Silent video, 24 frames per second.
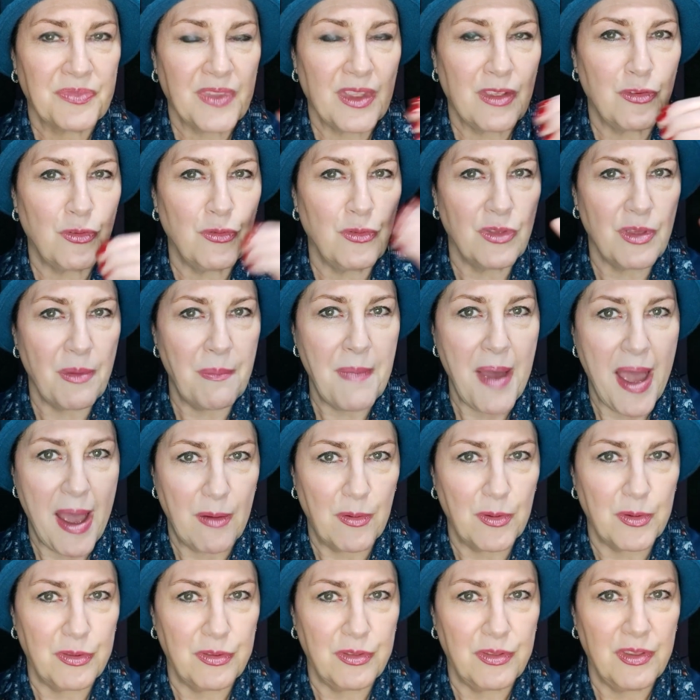through the
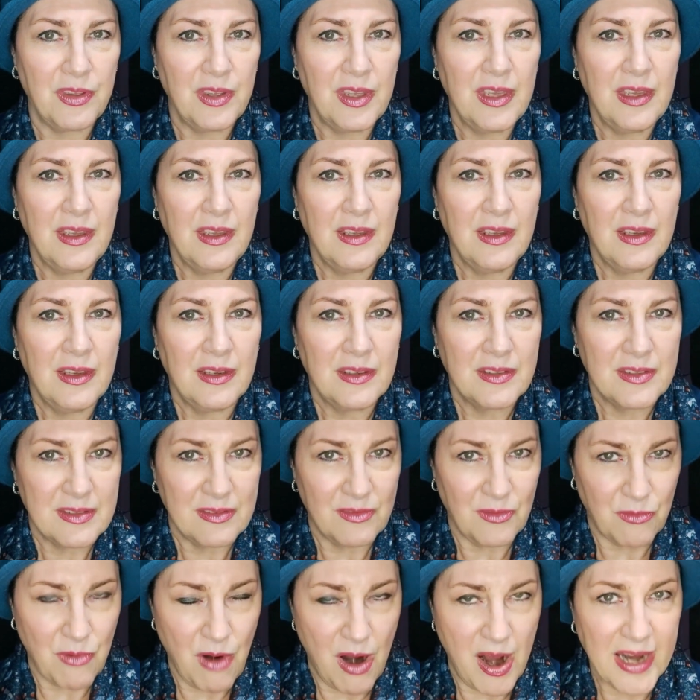mouth,
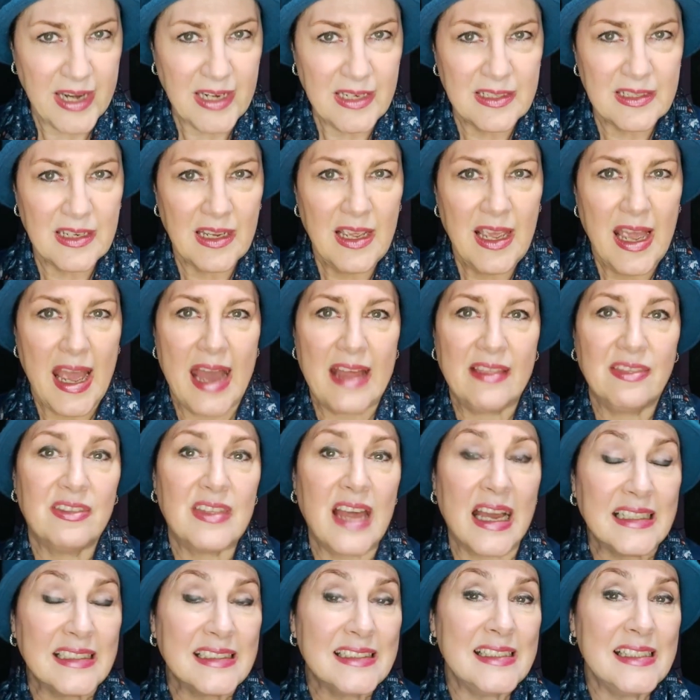right? And
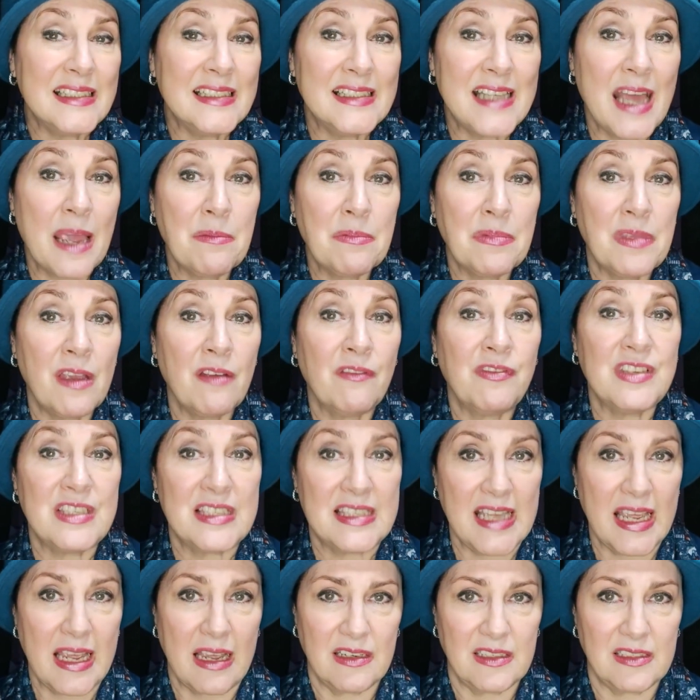that's the same thing for
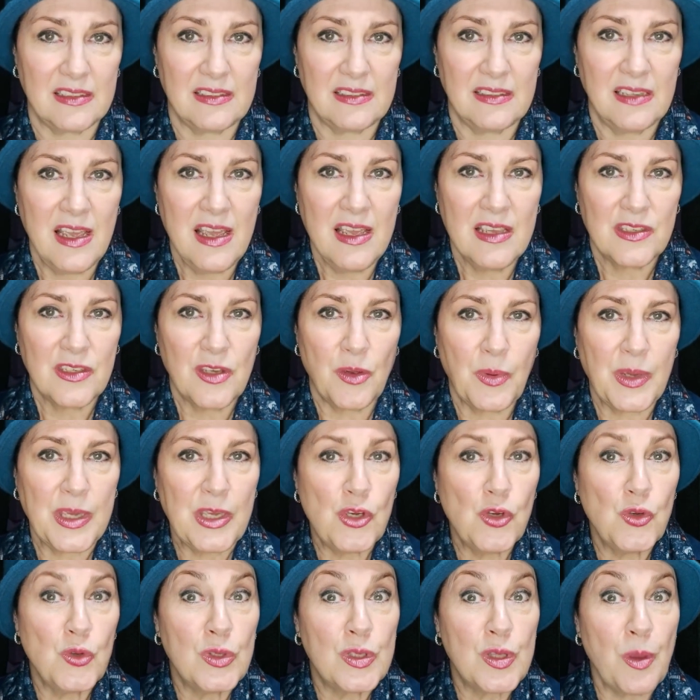singers. So we
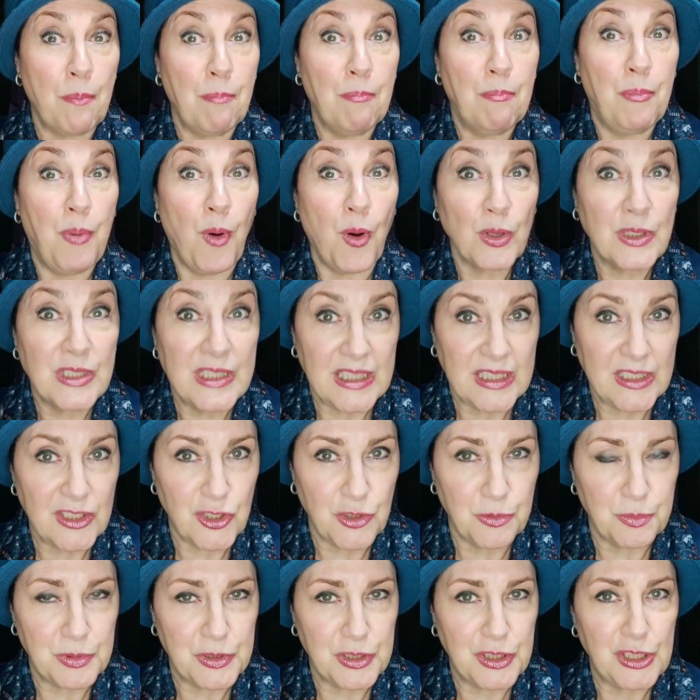use the body
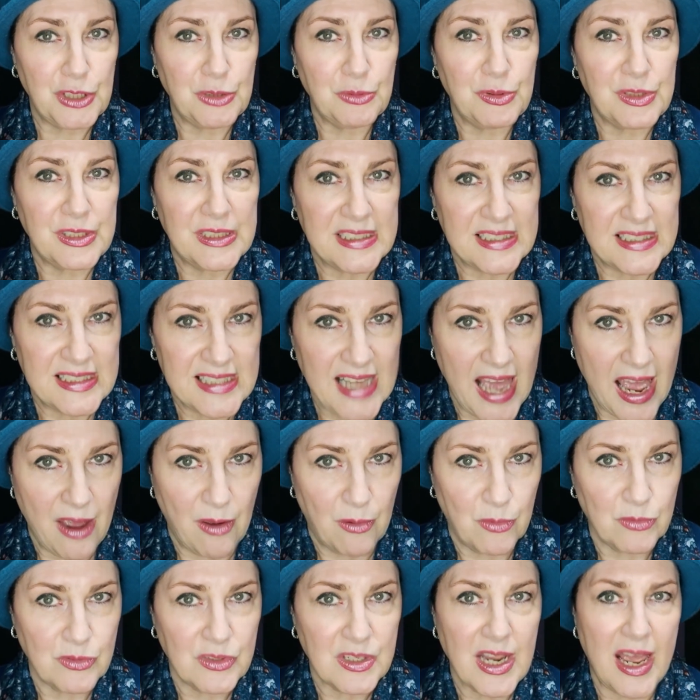to produce the
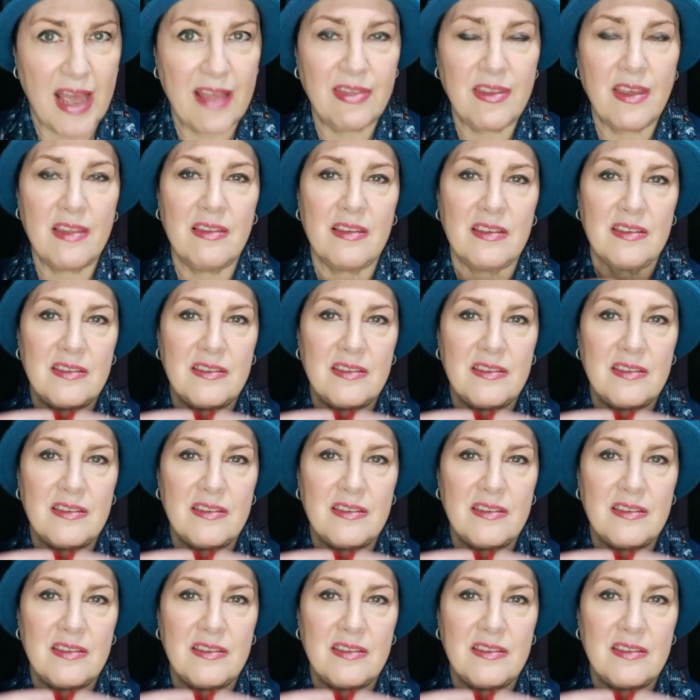sound, and then the